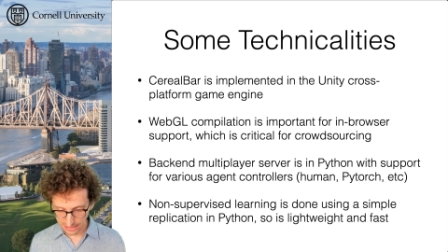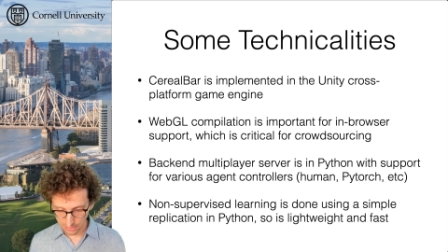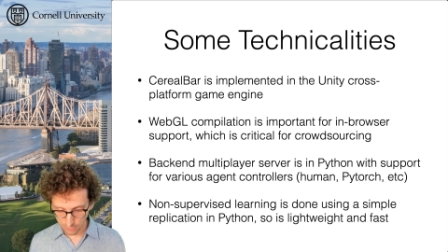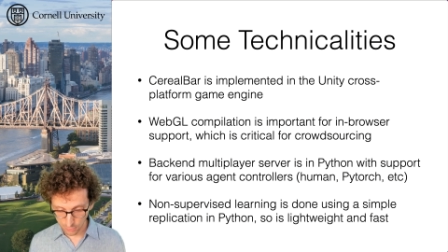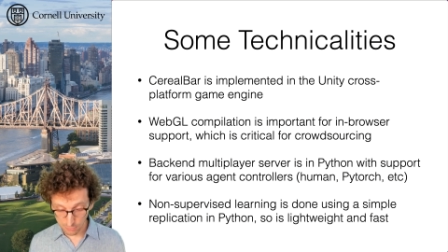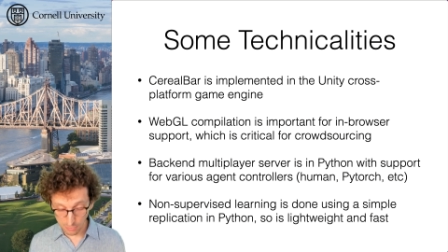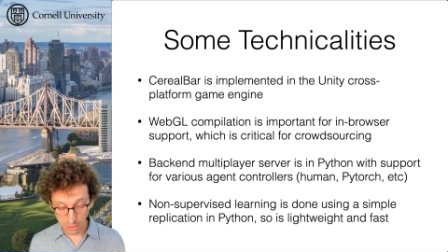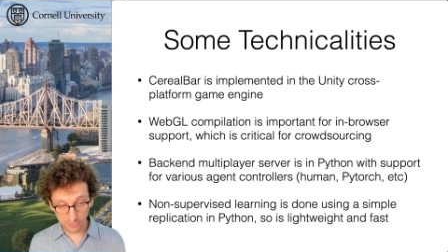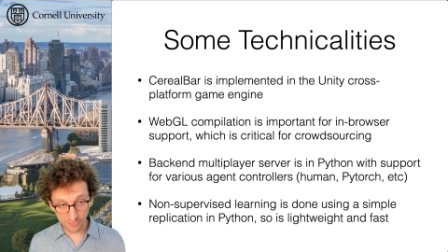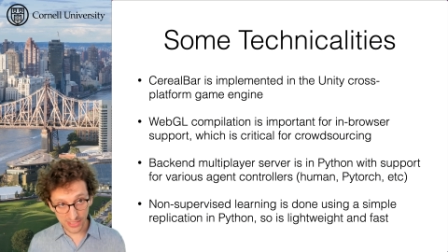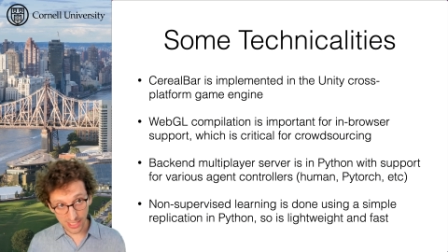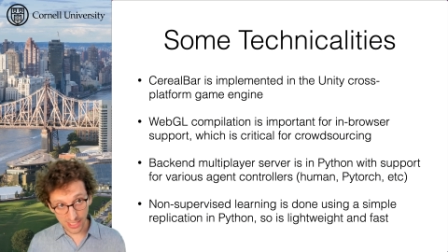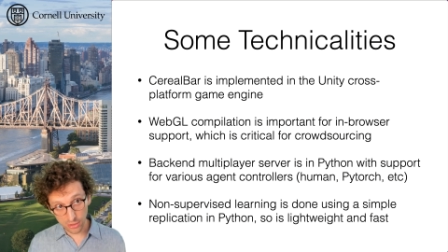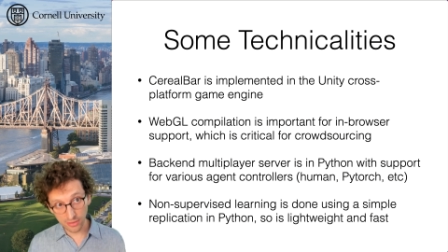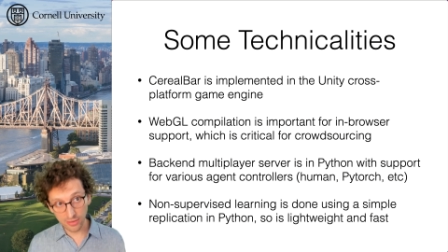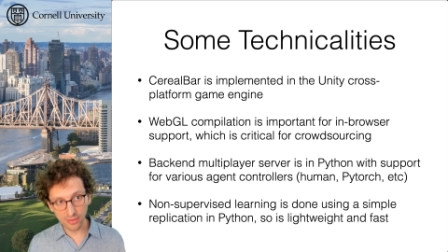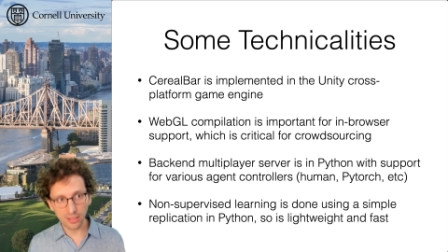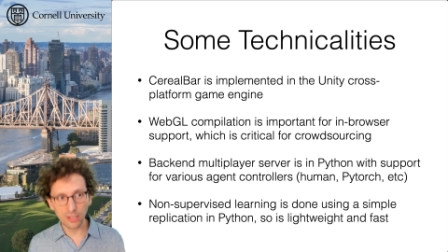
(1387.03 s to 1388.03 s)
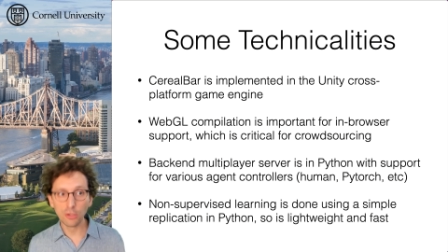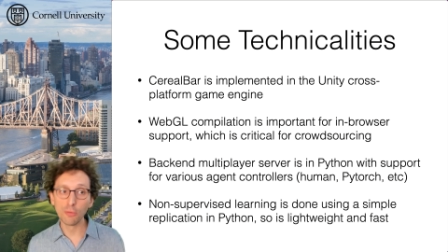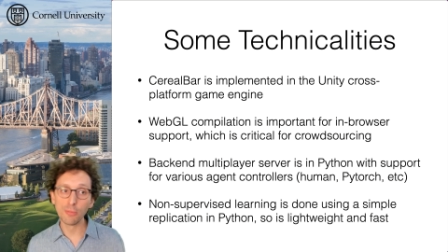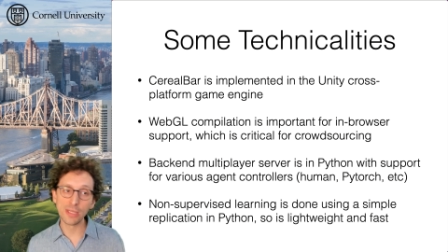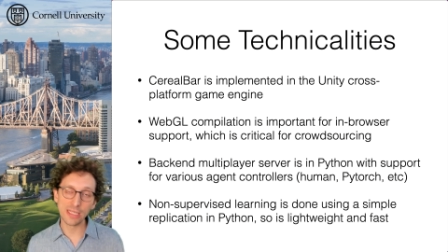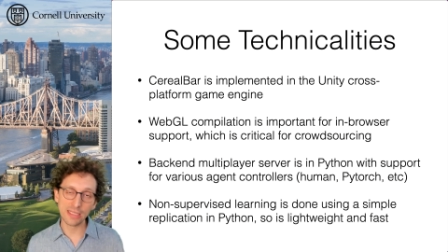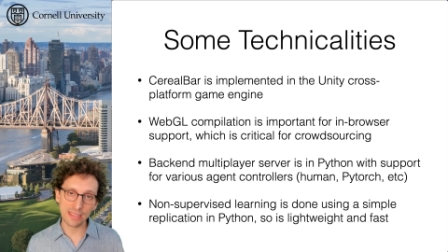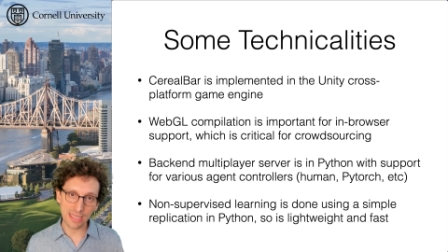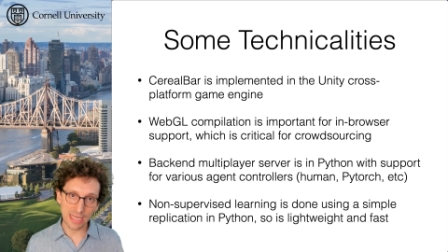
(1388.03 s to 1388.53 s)
one of the agents is a
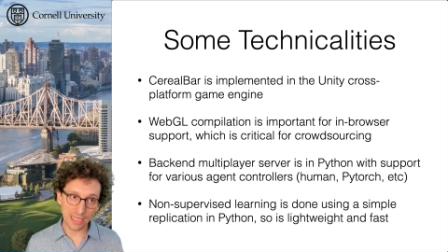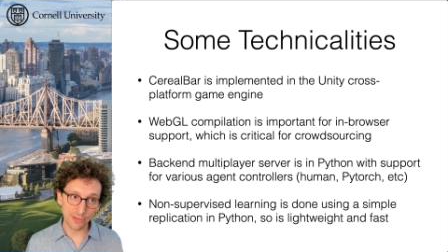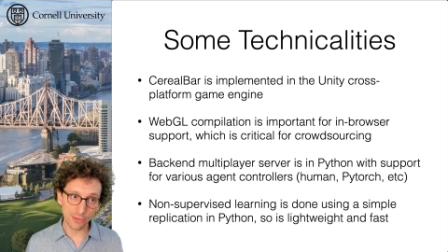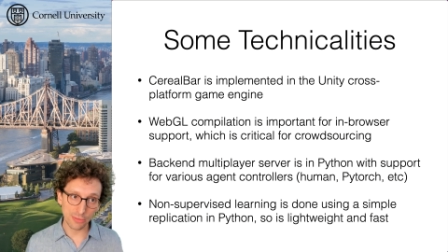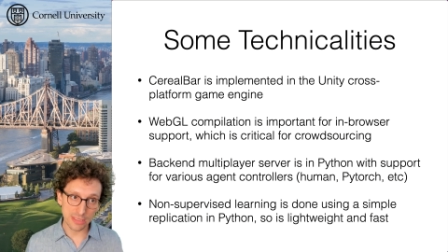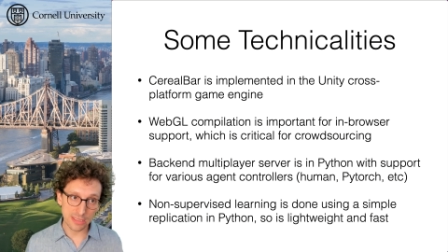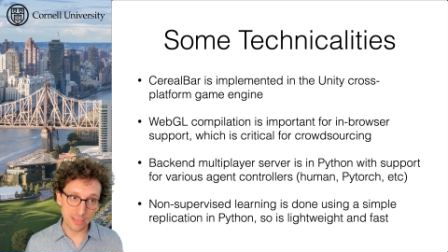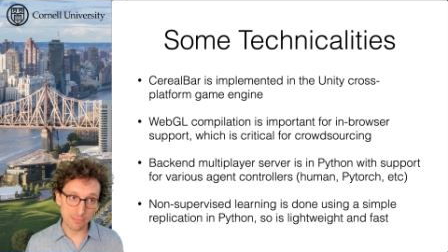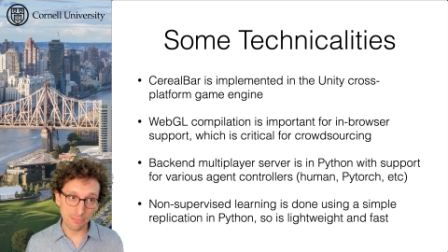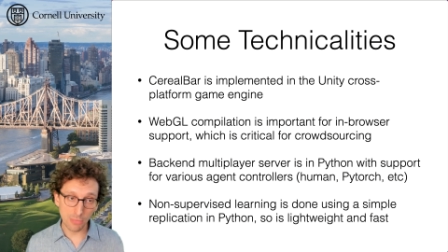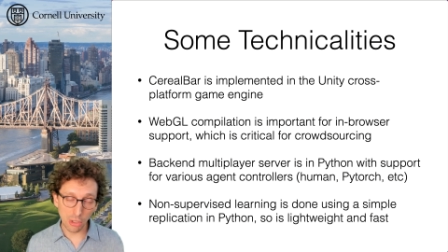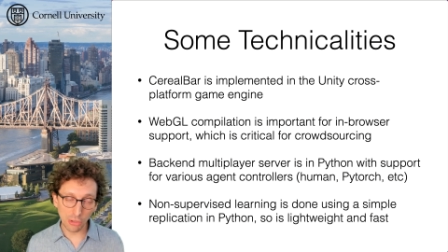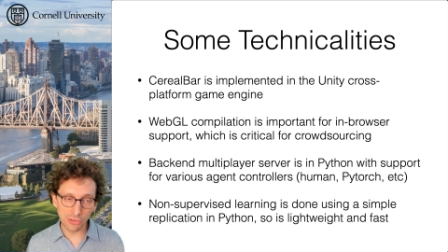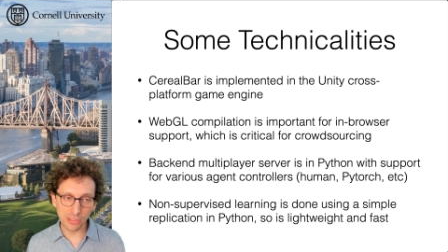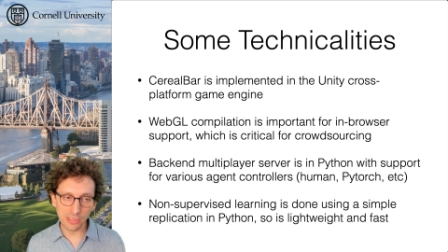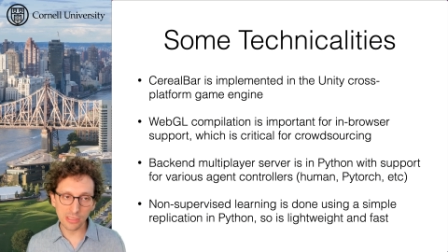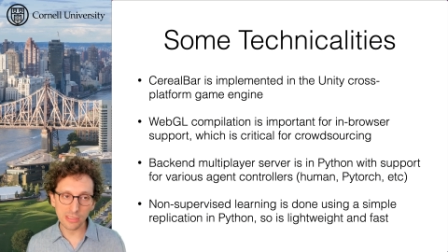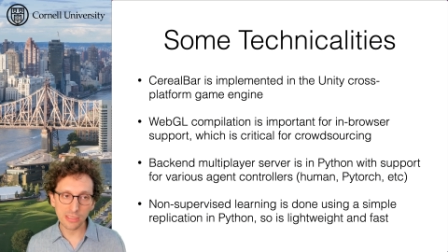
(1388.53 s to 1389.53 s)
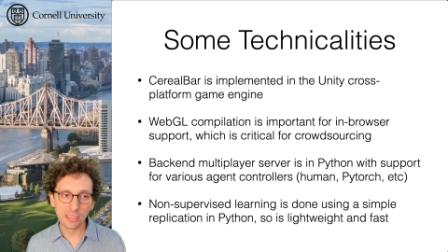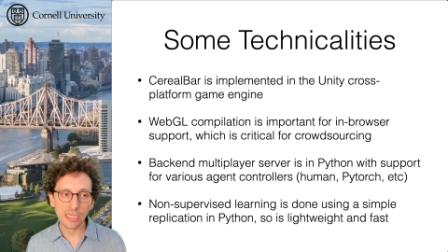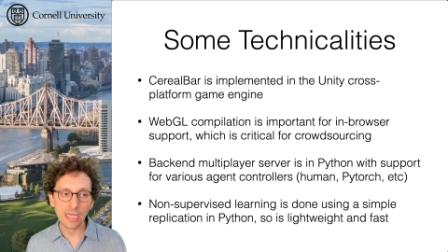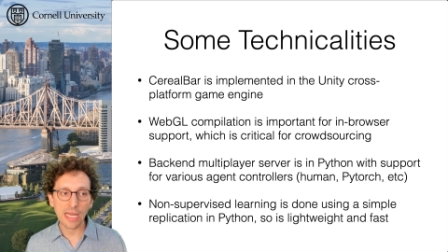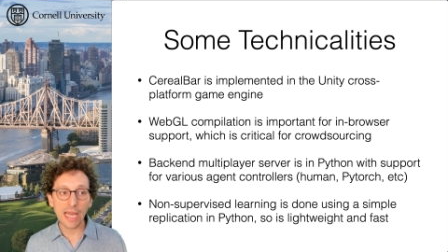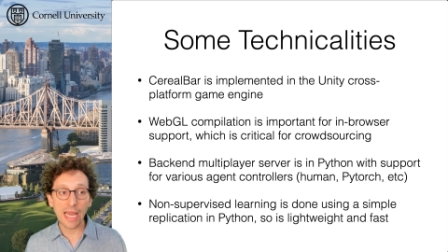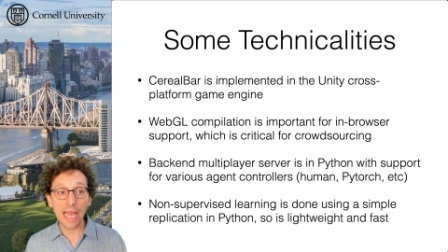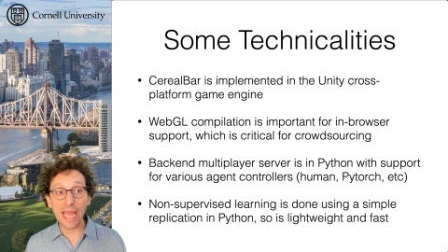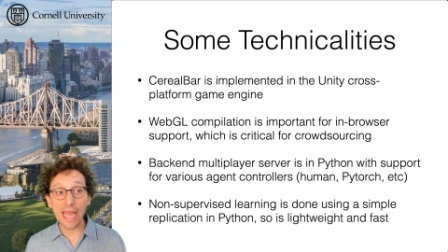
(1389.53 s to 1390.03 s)
human and the other is a model,
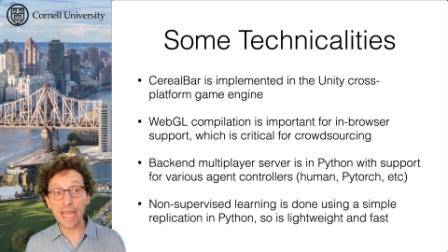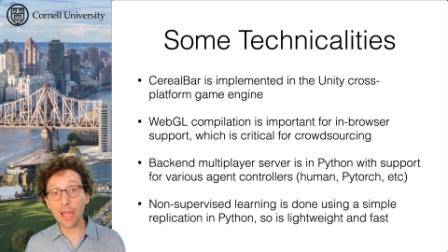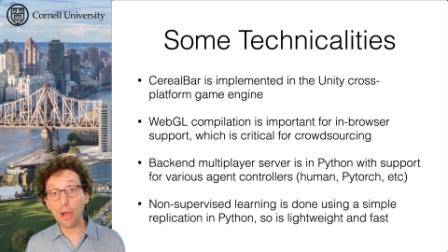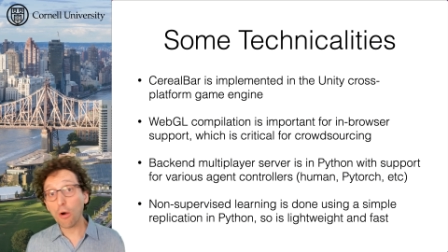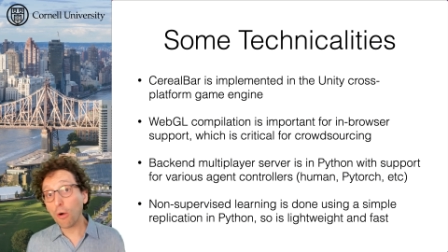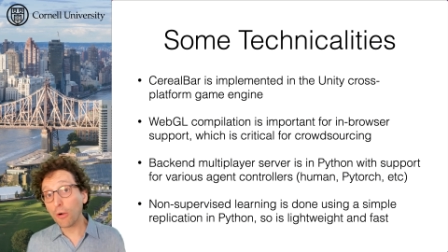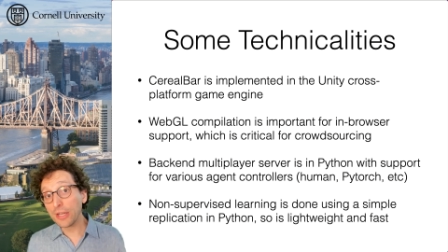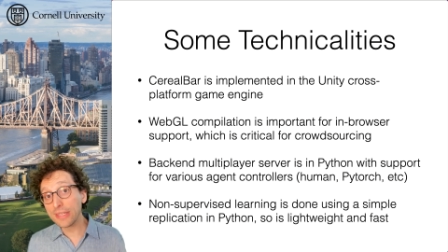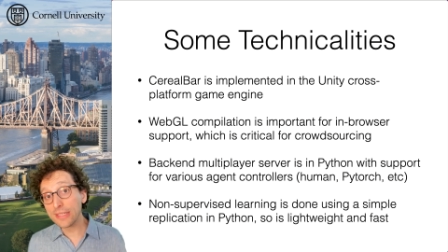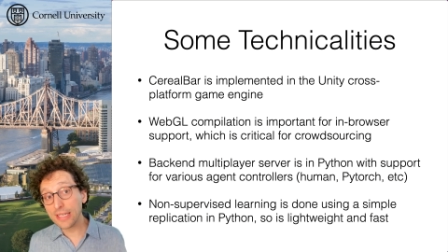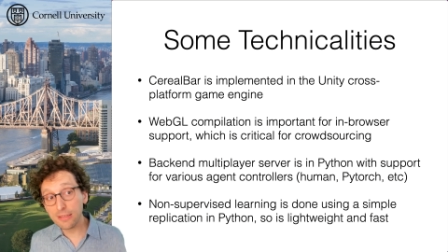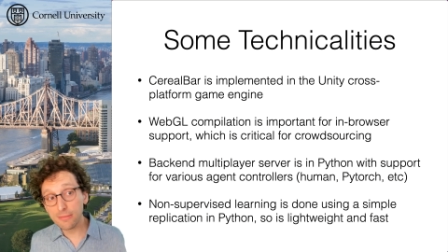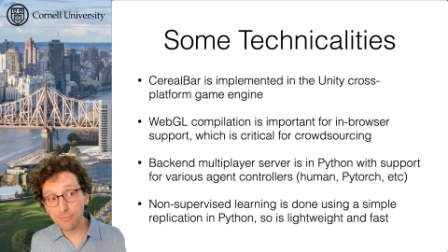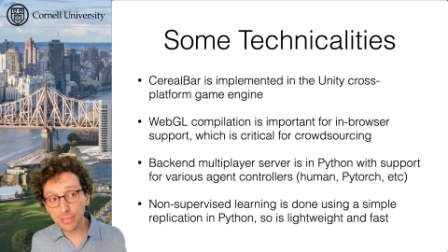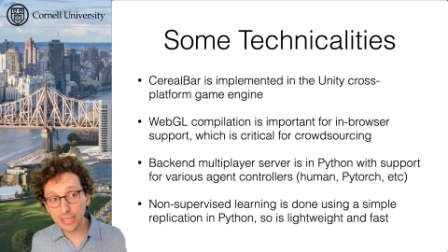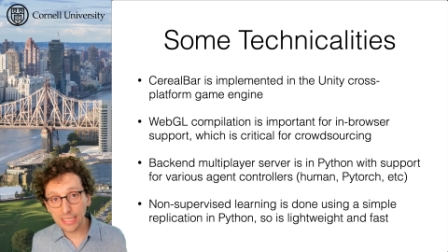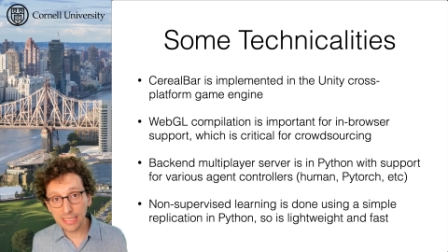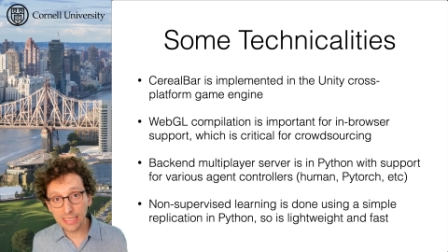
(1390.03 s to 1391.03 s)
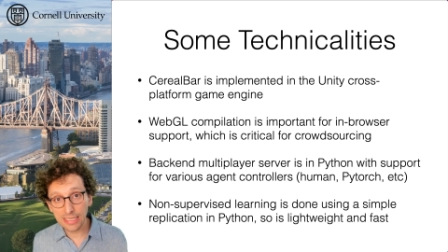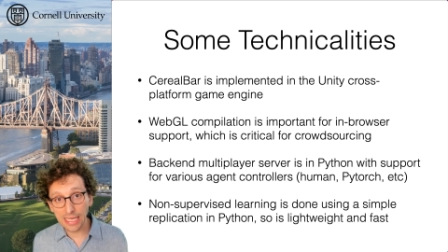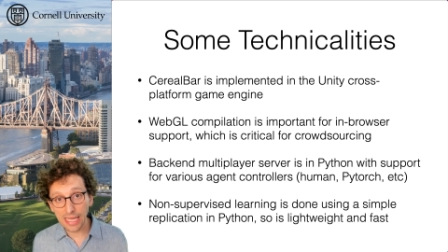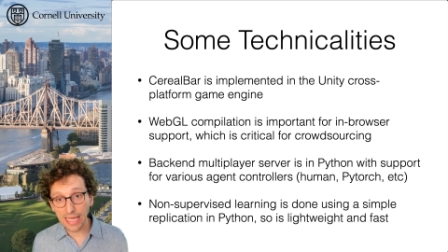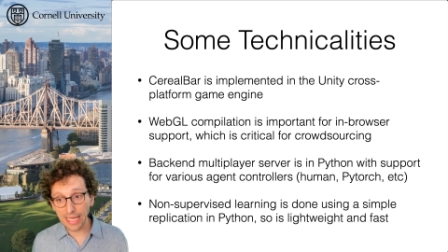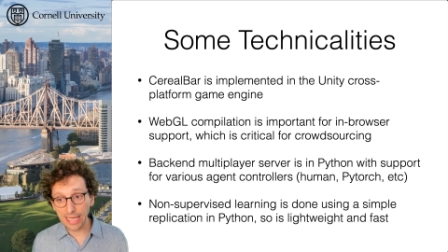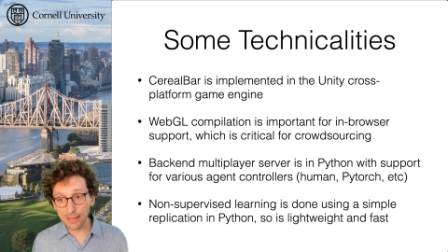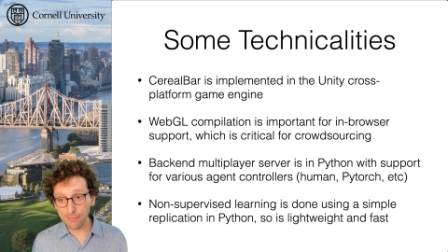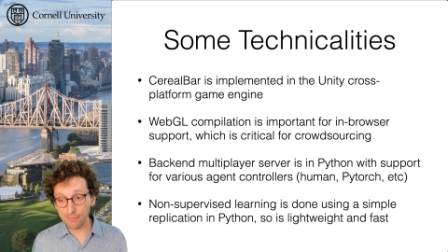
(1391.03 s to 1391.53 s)
or it can be
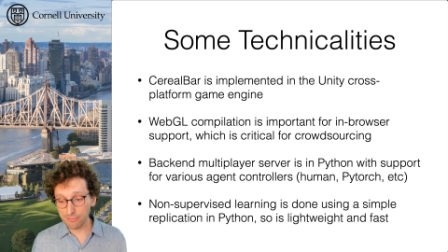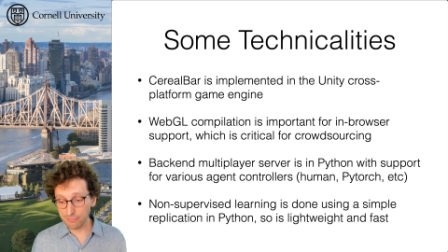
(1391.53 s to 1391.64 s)
a